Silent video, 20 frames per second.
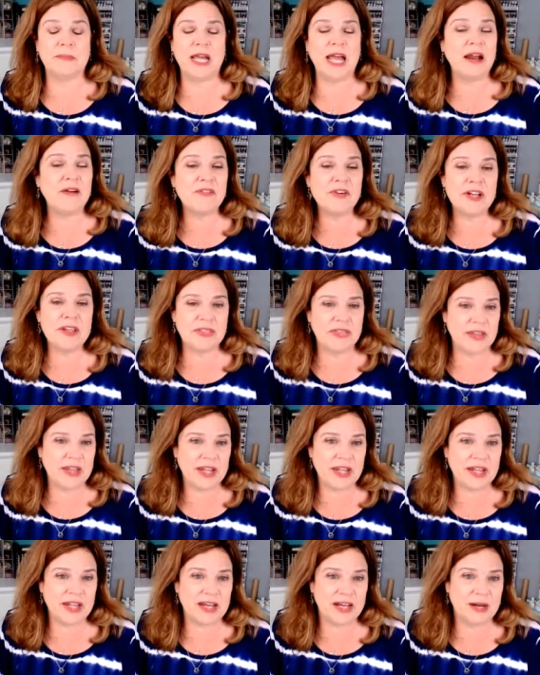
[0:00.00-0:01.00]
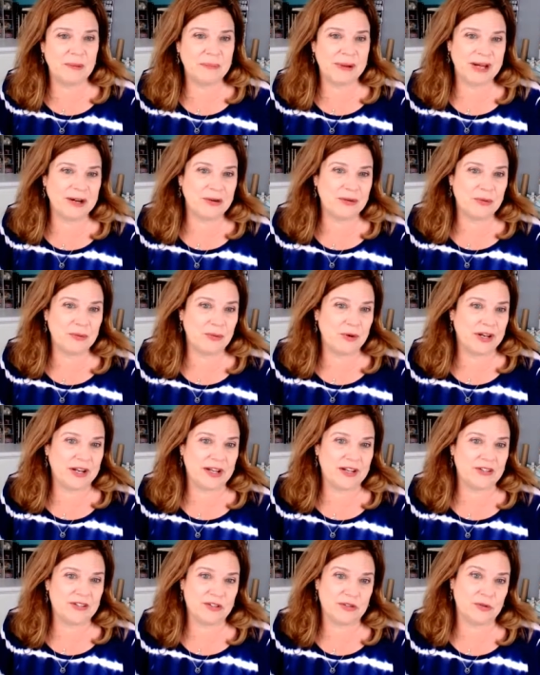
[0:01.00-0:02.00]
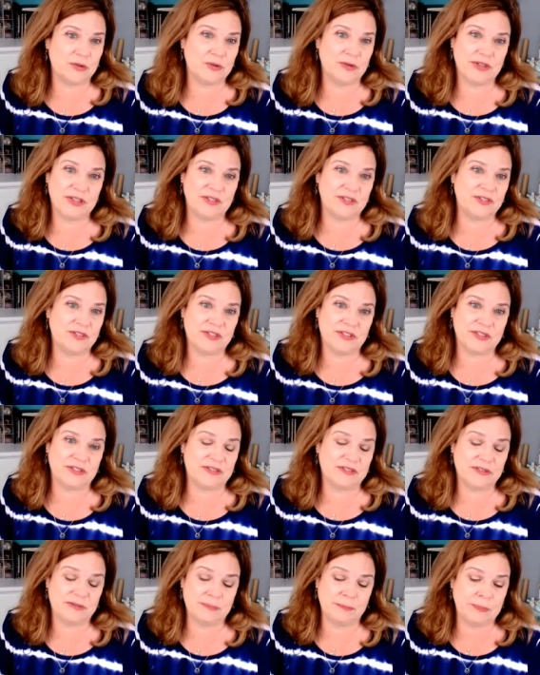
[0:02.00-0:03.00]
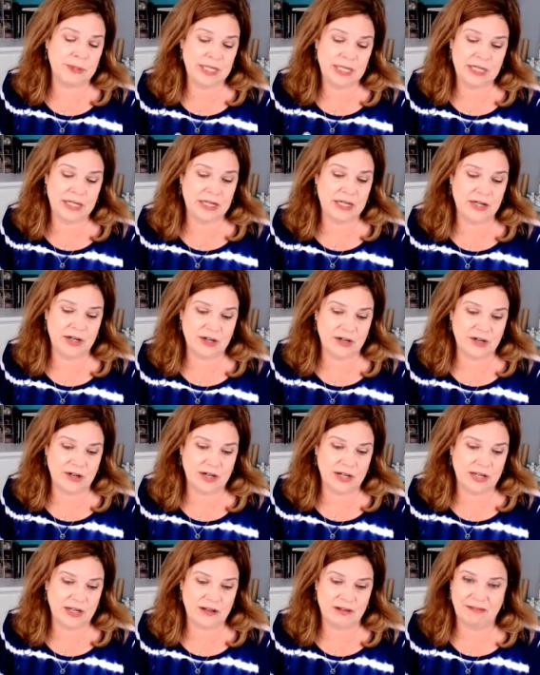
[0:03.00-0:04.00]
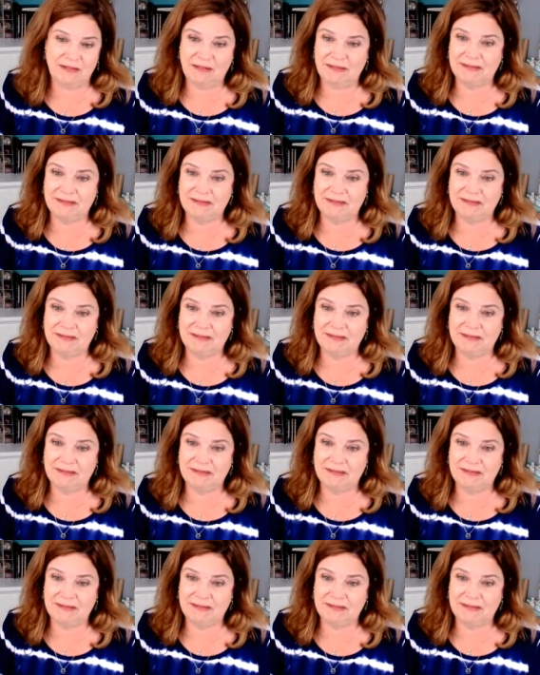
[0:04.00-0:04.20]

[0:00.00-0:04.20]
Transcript: everything about what I do is just being here. And